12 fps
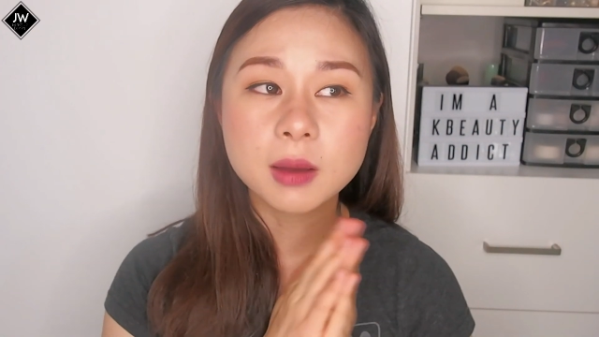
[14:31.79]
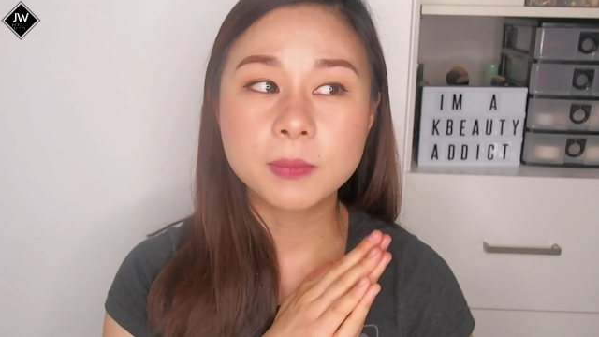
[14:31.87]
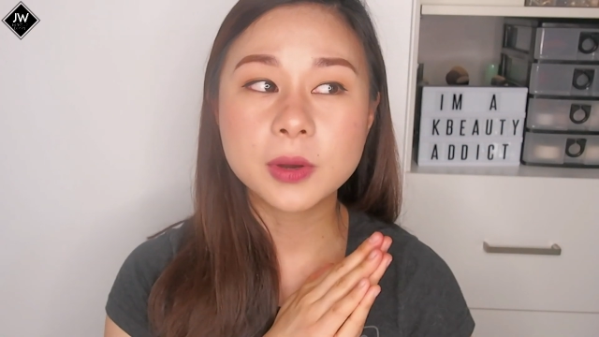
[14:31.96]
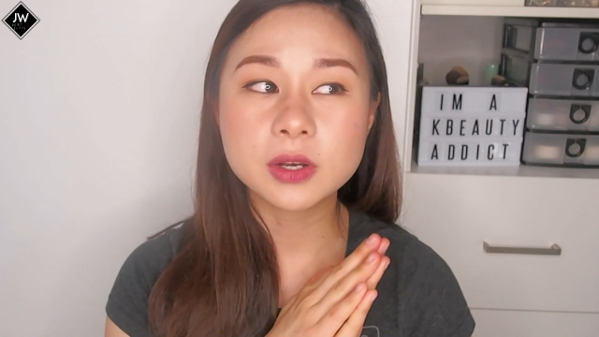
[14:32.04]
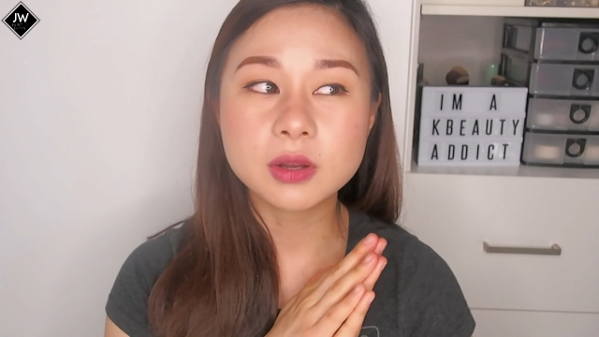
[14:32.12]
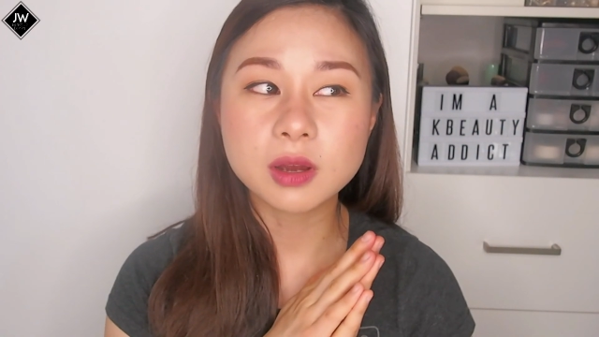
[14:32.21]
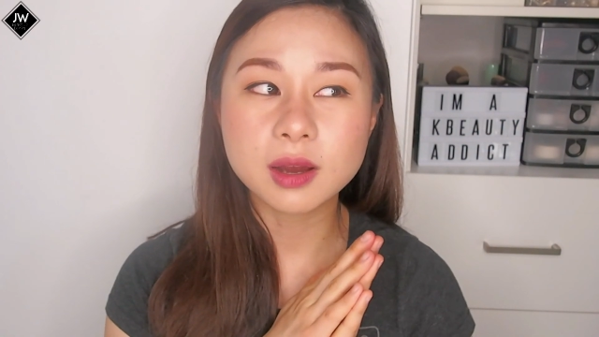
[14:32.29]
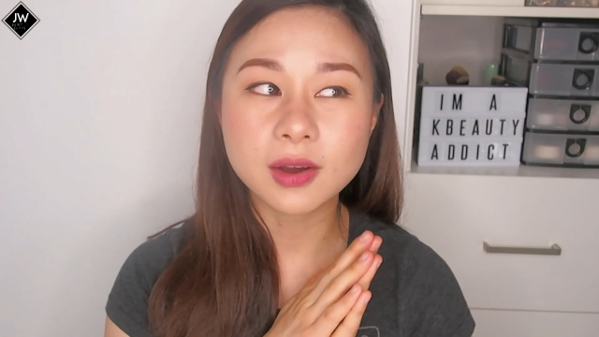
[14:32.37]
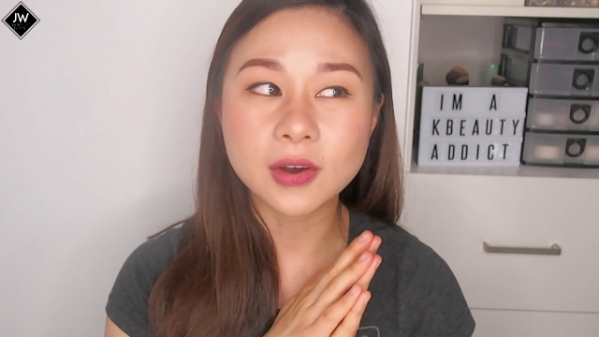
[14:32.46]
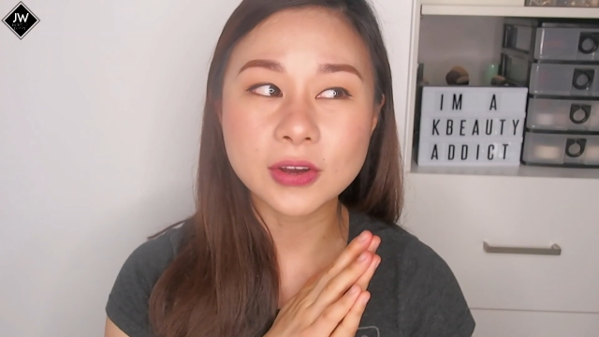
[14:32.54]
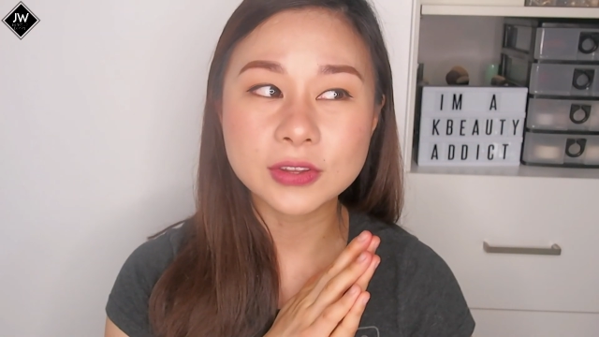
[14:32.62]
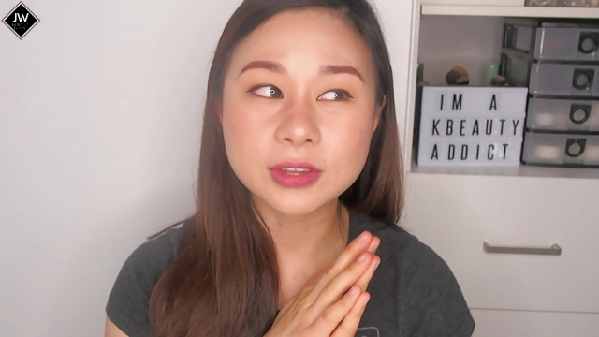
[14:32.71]
But
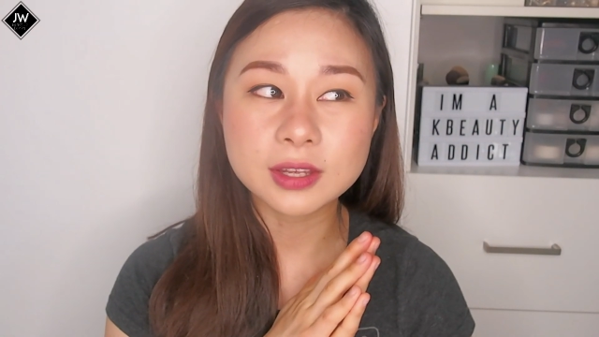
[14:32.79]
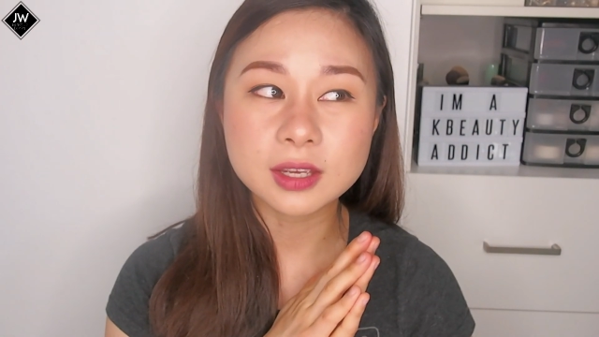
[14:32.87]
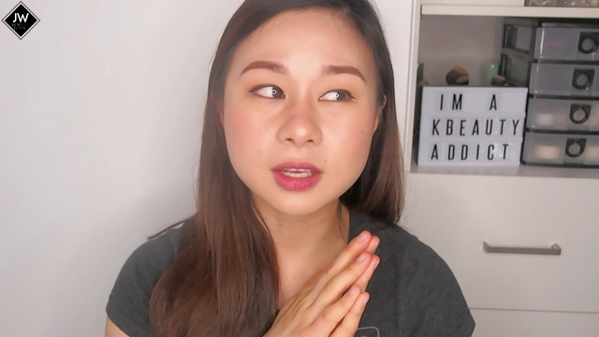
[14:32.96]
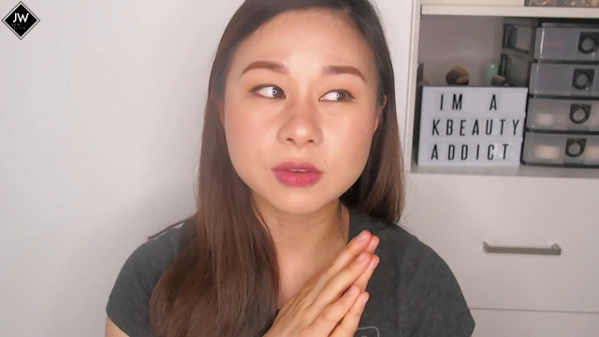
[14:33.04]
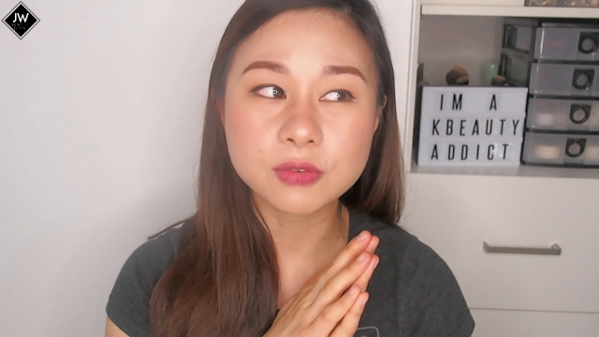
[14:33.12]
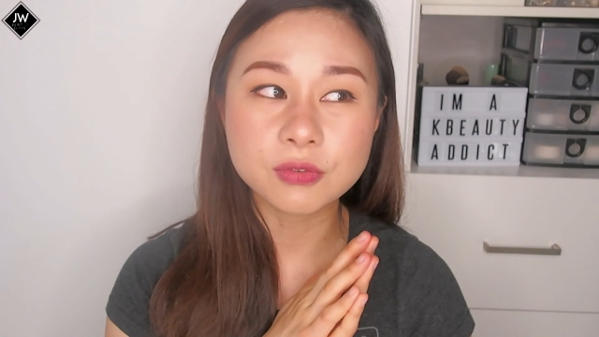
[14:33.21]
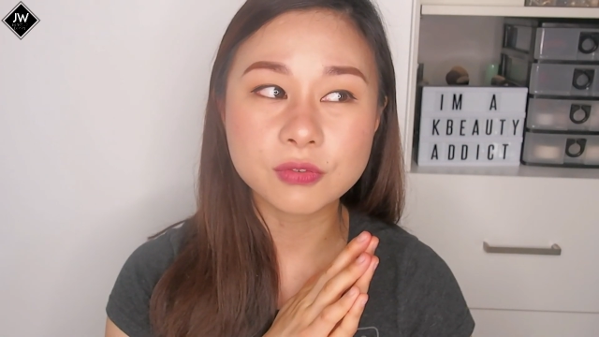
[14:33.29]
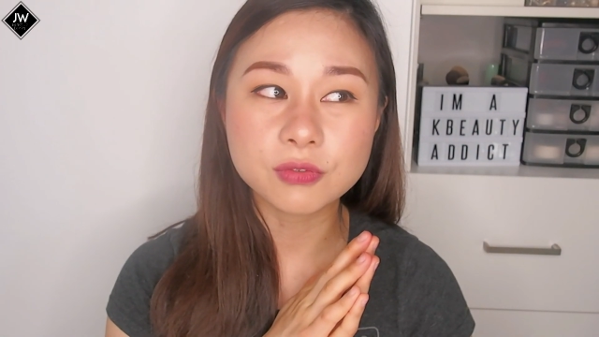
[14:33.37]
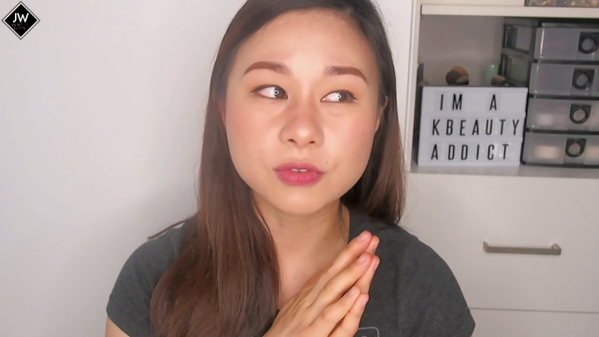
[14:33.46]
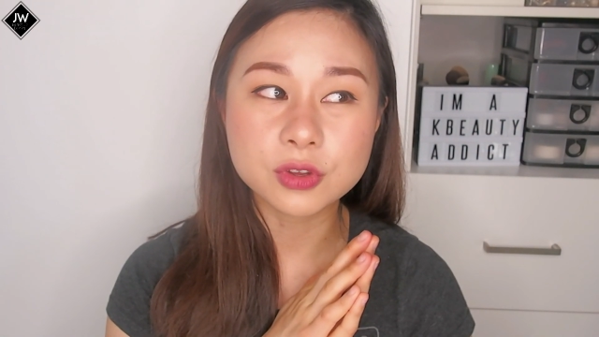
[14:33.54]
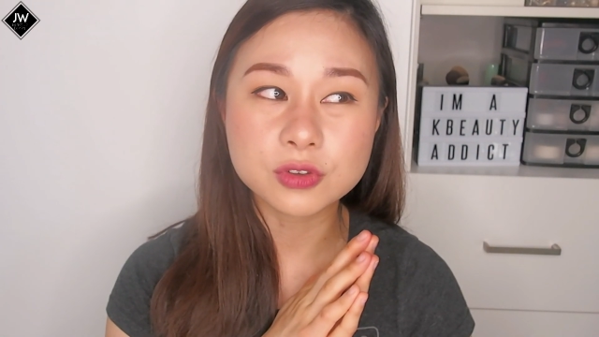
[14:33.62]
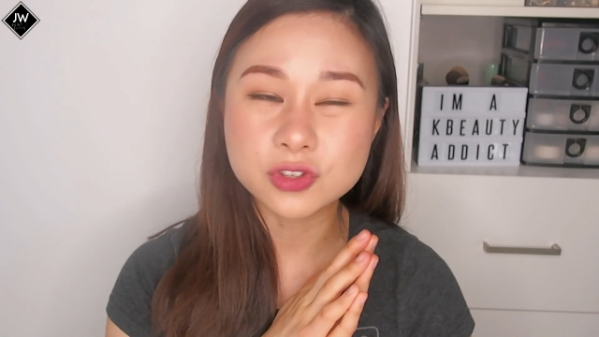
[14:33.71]
I think if
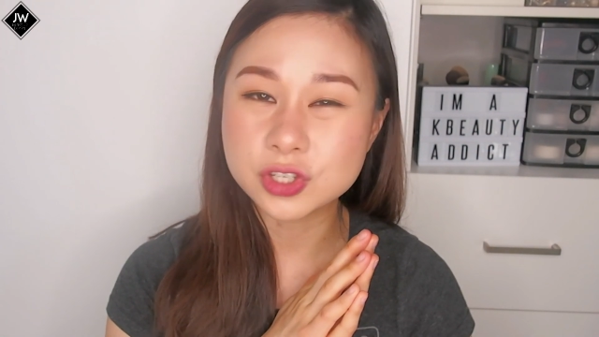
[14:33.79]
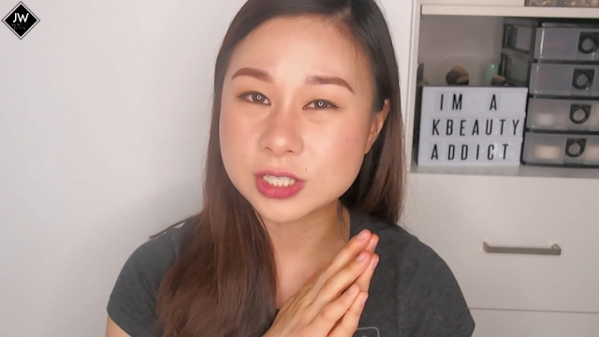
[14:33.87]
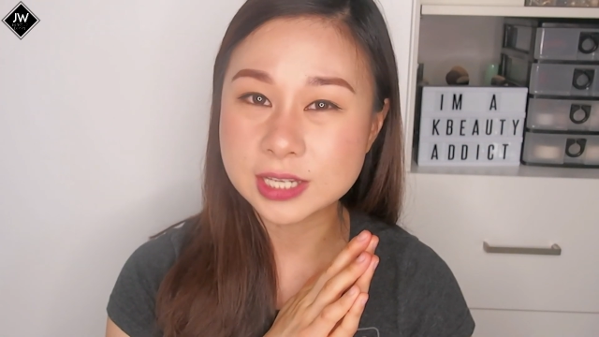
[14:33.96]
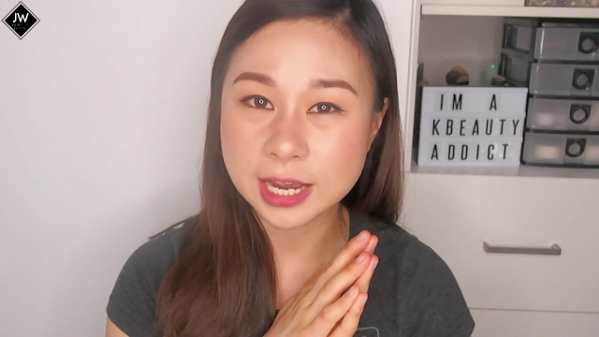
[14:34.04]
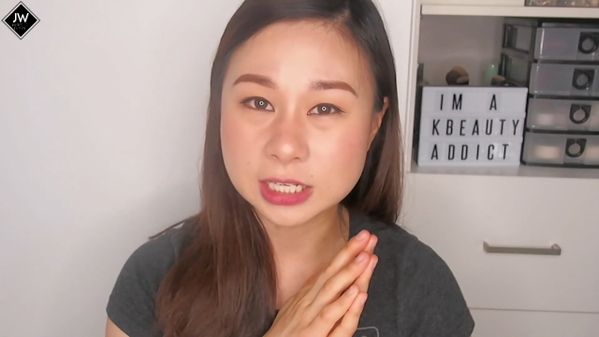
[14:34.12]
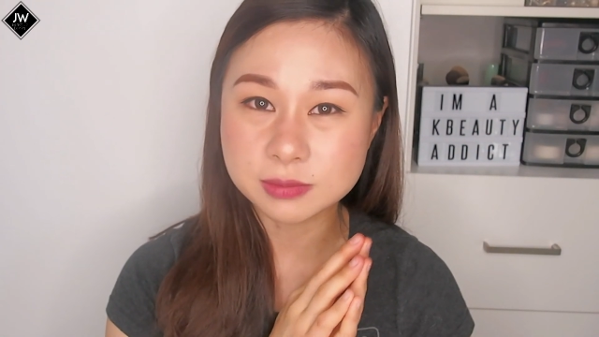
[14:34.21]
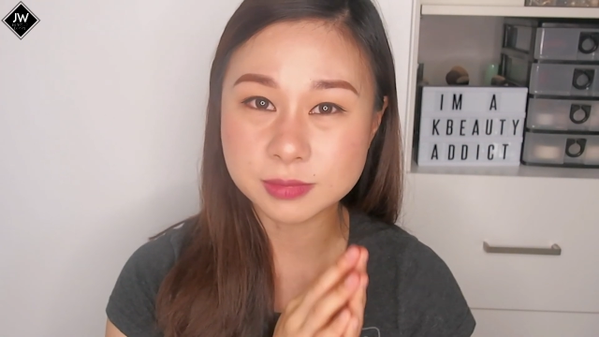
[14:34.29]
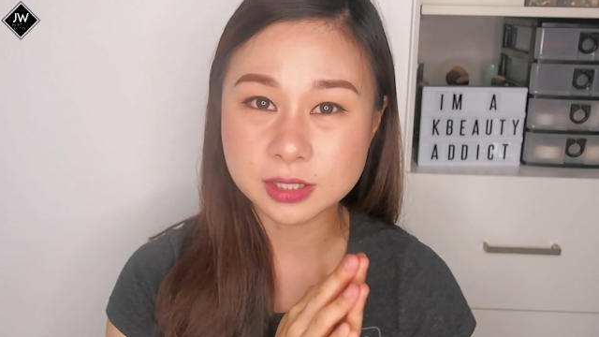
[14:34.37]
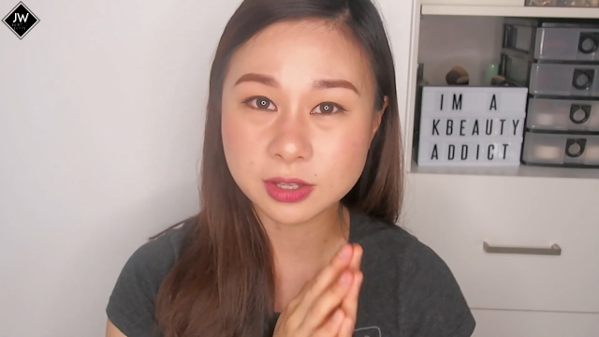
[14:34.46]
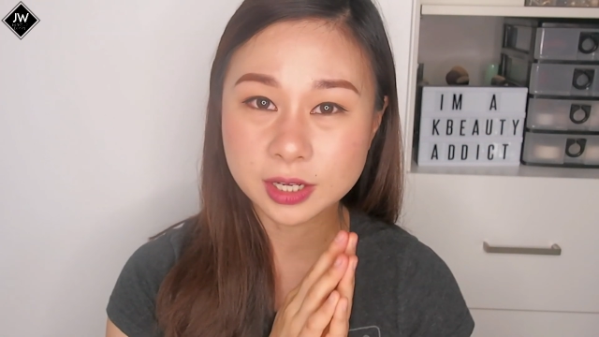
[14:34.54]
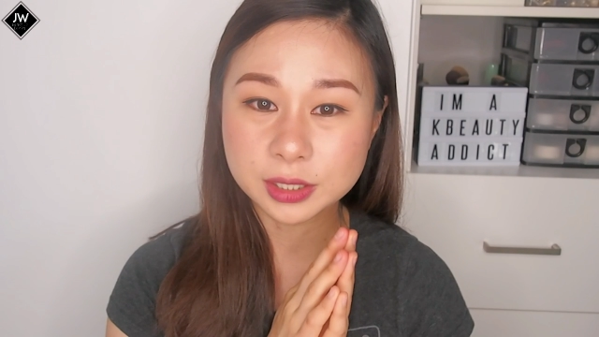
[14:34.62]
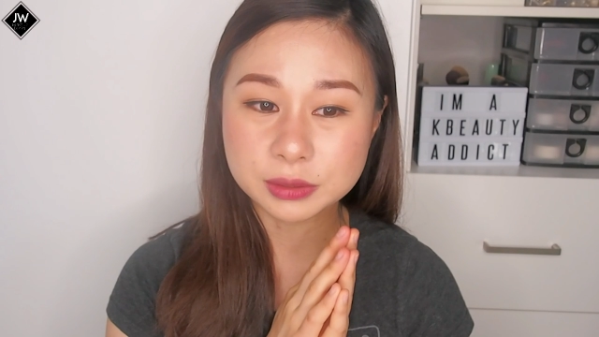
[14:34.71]
you just ask me,
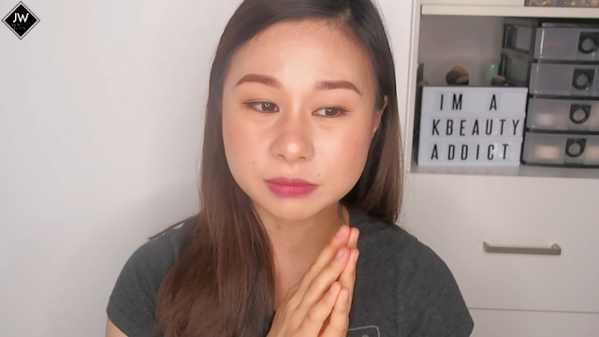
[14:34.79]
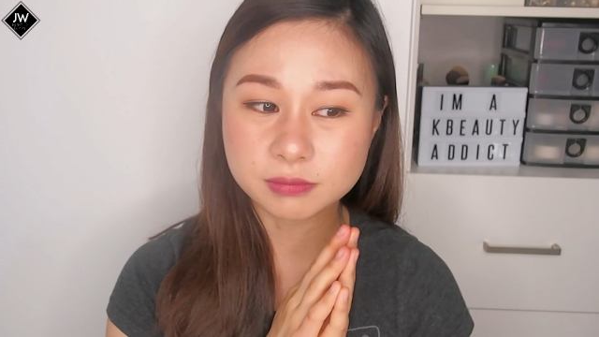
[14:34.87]
like,